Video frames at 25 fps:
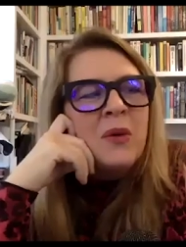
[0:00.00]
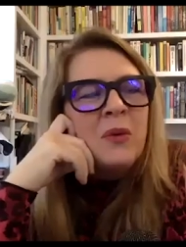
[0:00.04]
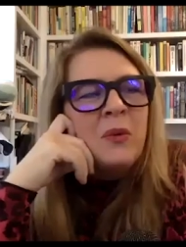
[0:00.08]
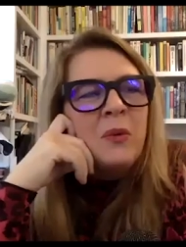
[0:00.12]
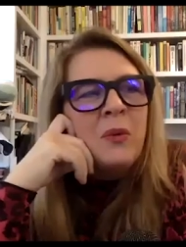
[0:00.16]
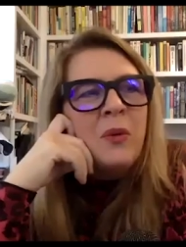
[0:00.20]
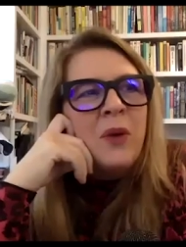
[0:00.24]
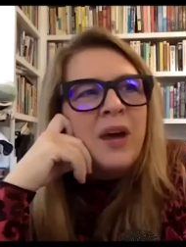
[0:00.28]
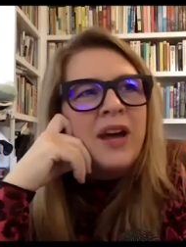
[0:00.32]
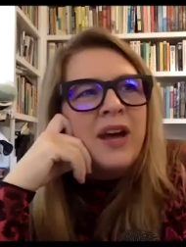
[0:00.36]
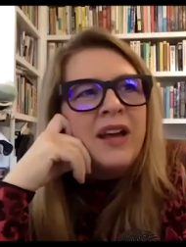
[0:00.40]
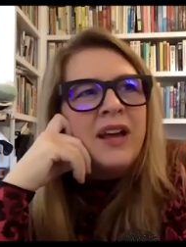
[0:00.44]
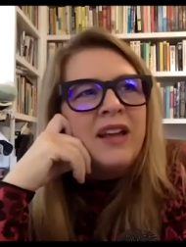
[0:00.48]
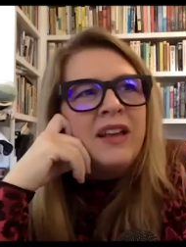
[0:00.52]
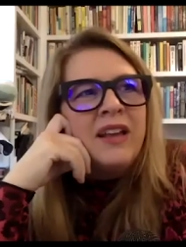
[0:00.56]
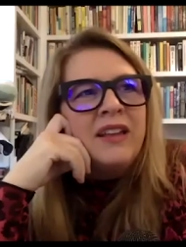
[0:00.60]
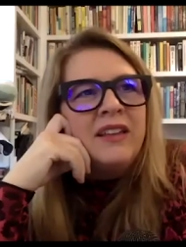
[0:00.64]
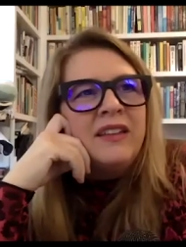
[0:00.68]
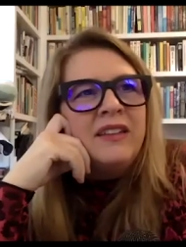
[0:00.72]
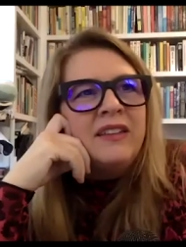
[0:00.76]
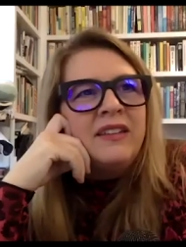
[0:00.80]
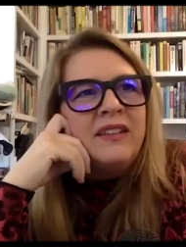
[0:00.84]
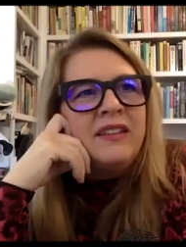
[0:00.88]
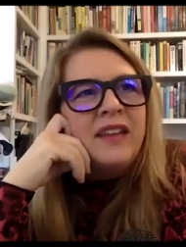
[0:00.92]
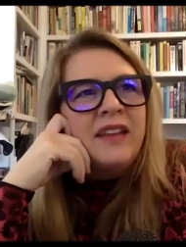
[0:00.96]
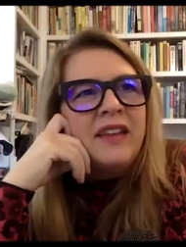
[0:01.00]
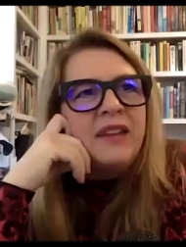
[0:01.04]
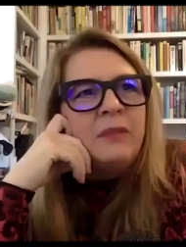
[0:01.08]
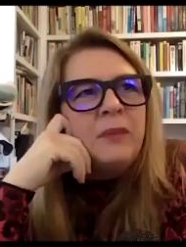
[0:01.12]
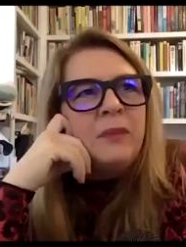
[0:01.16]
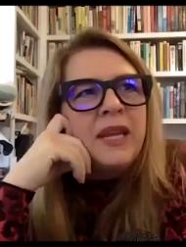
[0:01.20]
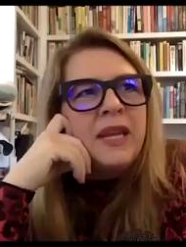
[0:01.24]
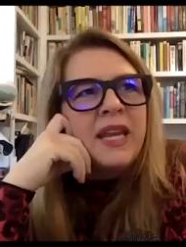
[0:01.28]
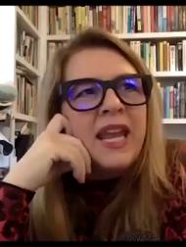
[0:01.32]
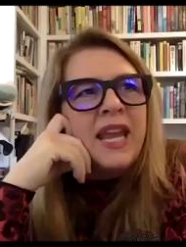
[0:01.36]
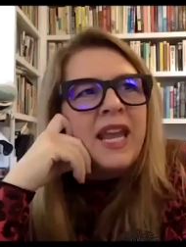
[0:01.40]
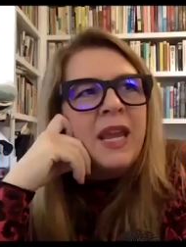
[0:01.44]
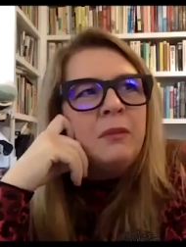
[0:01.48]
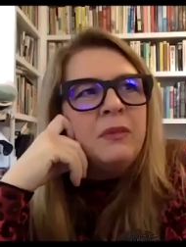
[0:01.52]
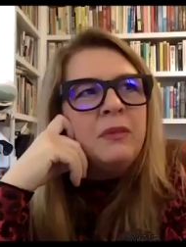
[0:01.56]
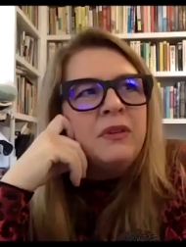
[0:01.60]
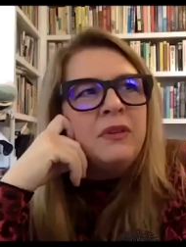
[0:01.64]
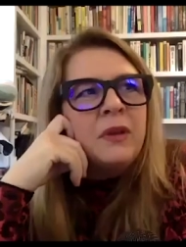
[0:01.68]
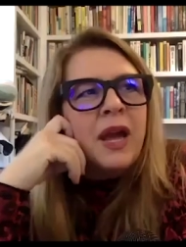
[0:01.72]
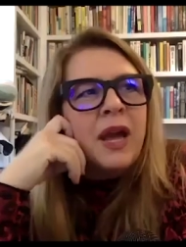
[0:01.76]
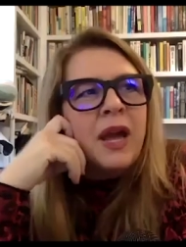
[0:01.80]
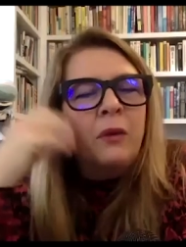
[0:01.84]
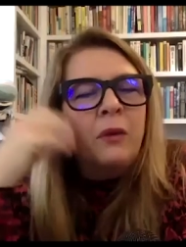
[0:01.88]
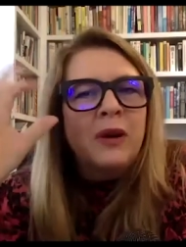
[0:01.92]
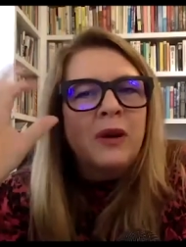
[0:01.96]
was it became
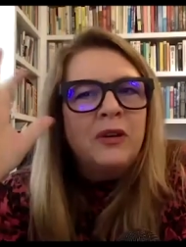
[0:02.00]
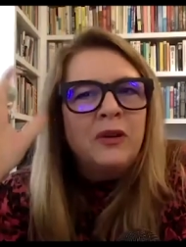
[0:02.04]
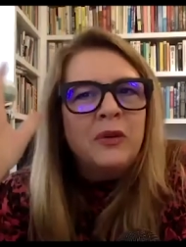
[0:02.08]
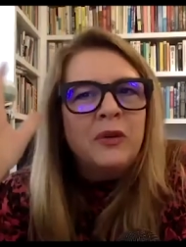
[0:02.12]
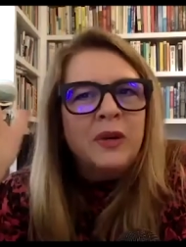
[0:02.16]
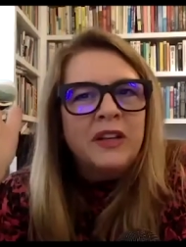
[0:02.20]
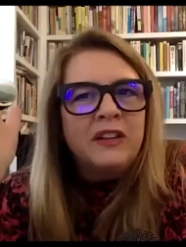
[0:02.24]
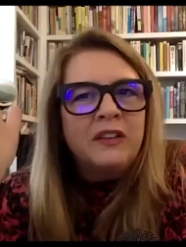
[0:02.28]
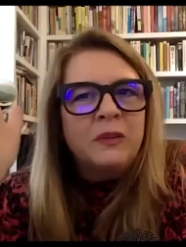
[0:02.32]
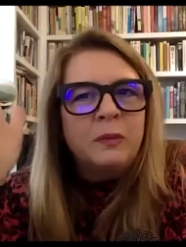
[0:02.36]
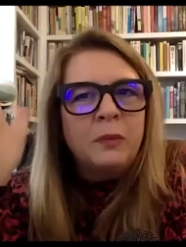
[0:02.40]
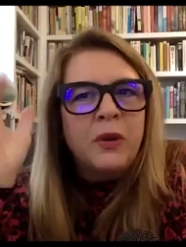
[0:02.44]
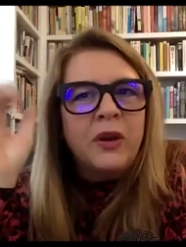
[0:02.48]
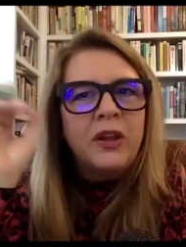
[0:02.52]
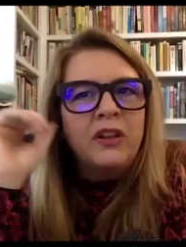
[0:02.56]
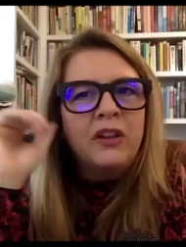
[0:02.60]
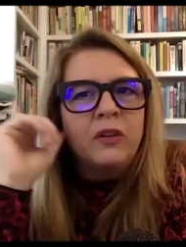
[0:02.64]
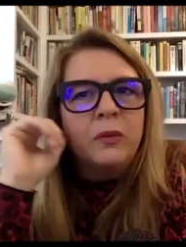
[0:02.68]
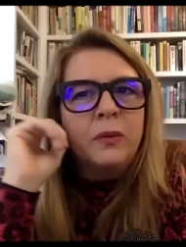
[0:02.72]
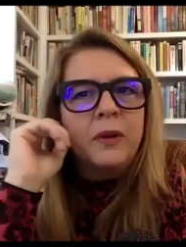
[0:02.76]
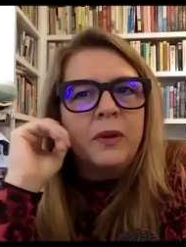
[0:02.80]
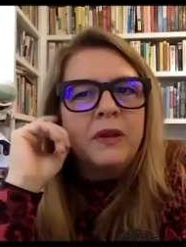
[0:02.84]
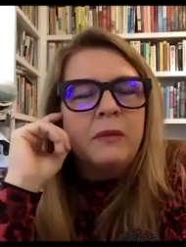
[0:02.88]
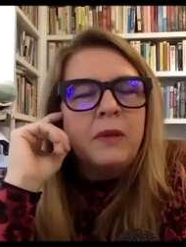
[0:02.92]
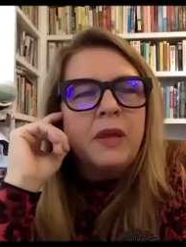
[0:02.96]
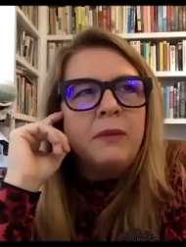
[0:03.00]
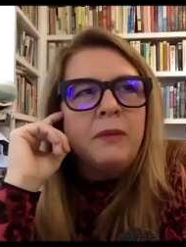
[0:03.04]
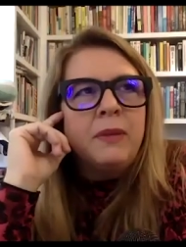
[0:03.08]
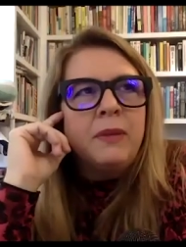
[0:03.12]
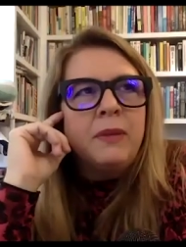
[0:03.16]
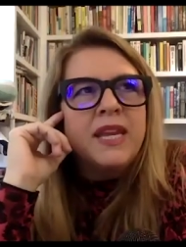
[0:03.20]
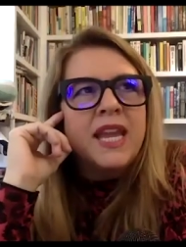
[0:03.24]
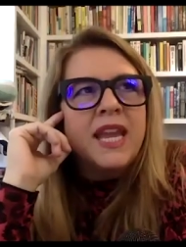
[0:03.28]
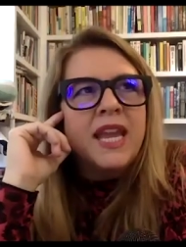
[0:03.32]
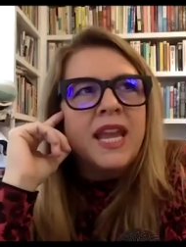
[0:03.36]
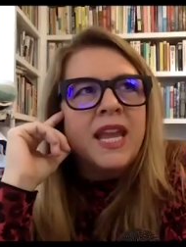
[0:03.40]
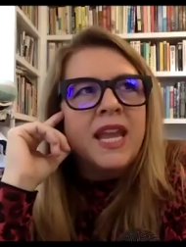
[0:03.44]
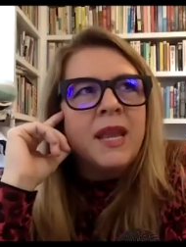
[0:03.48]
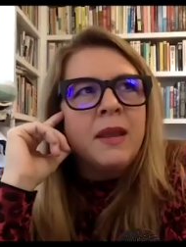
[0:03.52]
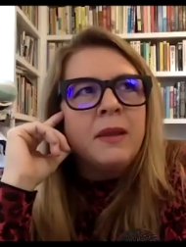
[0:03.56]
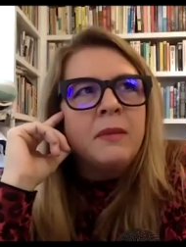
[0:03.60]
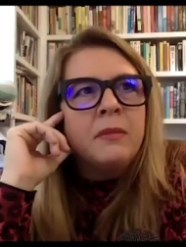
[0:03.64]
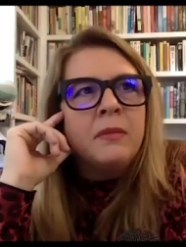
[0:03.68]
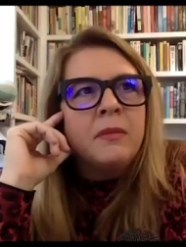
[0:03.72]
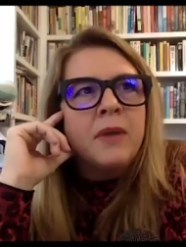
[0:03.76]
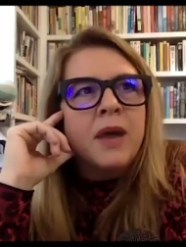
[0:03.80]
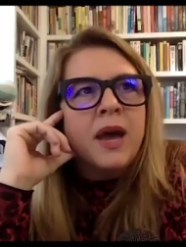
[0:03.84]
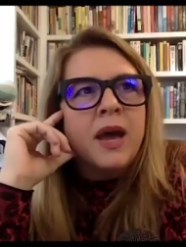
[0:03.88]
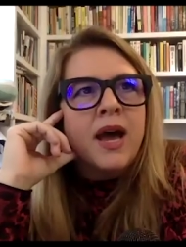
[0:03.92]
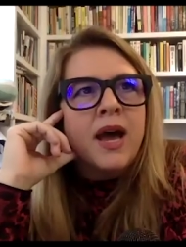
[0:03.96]
to, i don't want to do any spoilers but it, it
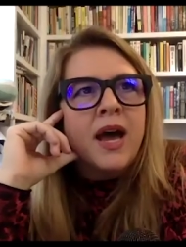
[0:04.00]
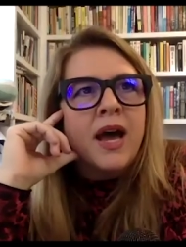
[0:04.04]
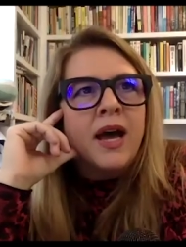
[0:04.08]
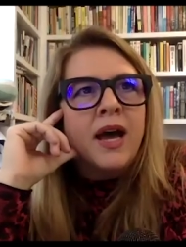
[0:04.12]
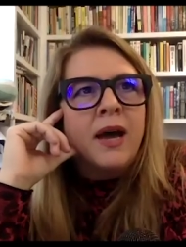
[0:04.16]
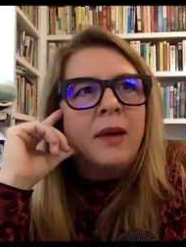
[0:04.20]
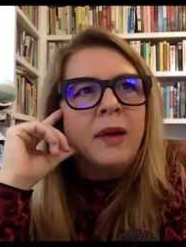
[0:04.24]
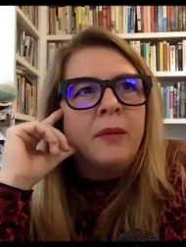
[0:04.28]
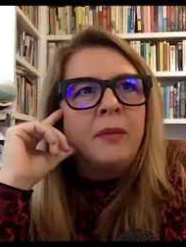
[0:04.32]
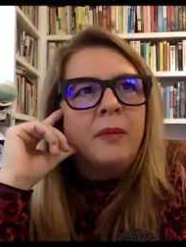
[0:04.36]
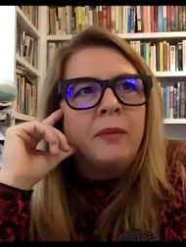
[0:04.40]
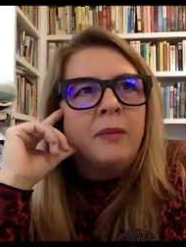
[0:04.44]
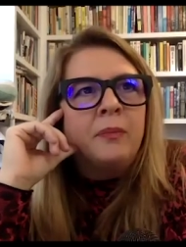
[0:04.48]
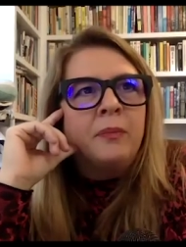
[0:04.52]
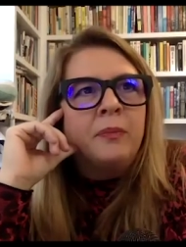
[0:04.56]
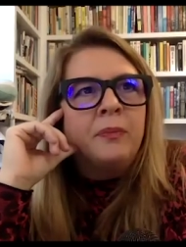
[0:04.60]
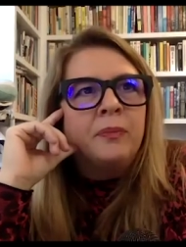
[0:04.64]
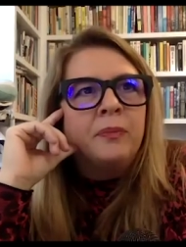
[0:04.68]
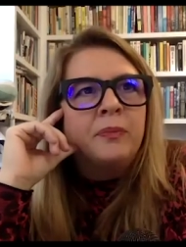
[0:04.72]
became um